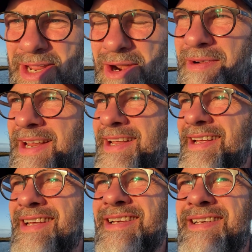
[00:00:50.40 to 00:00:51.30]
curry,
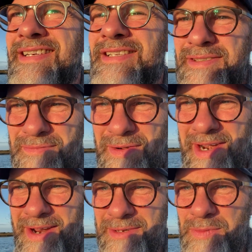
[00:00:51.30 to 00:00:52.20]
some very
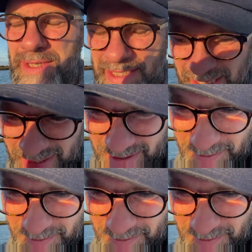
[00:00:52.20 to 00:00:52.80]
nice whiskey.